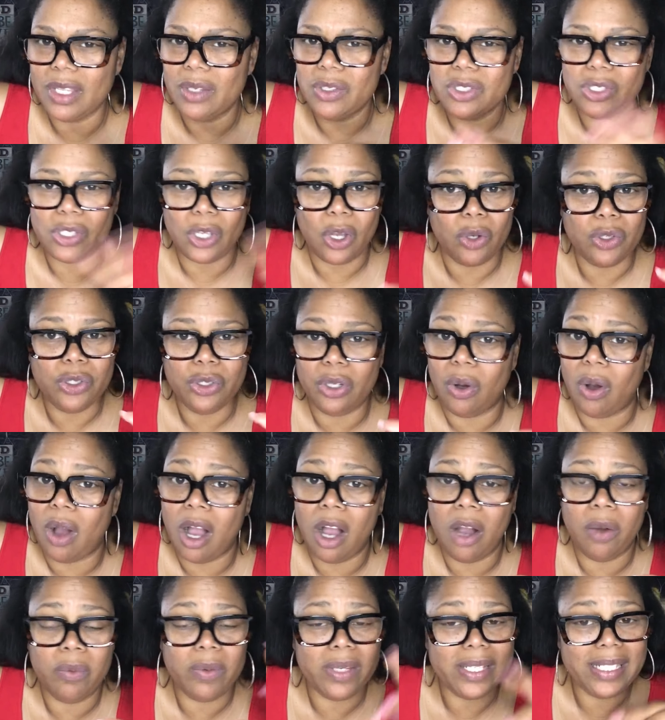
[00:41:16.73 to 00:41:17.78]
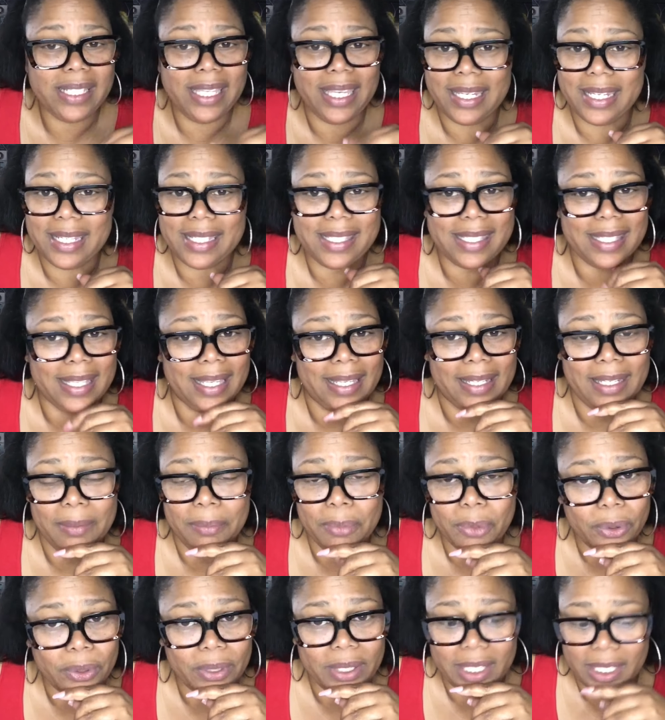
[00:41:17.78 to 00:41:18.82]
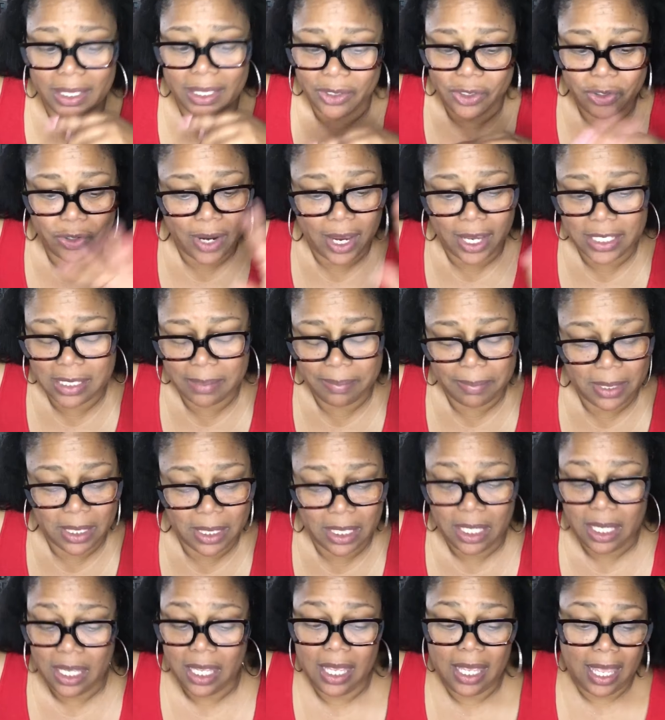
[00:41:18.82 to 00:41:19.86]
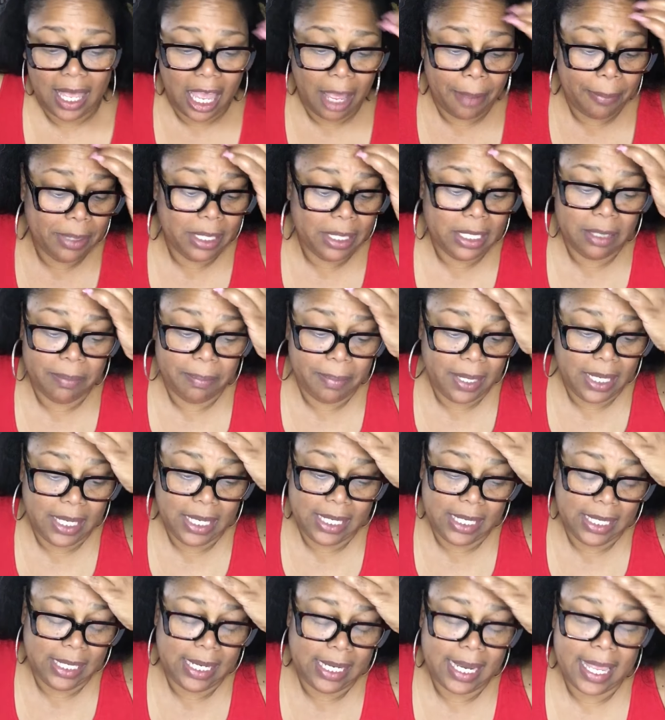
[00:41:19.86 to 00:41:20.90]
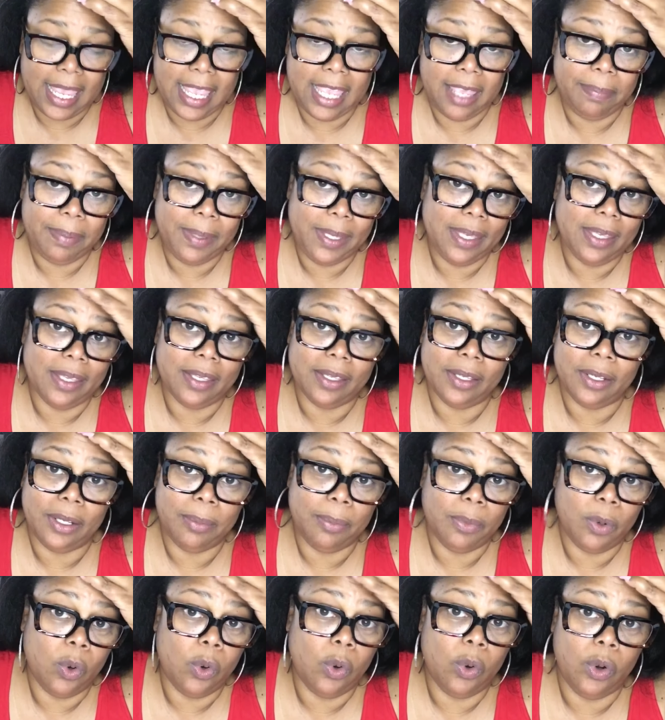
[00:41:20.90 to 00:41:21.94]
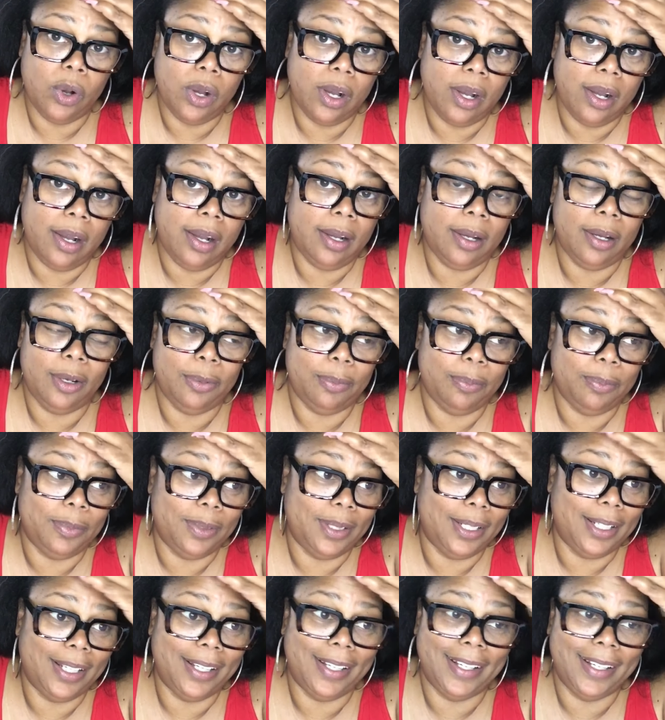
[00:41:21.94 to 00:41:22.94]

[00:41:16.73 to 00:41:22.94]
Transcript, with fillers: So you're going to always get it Sunday morning. Trust me. I'm in the bed at nine p m Or, um,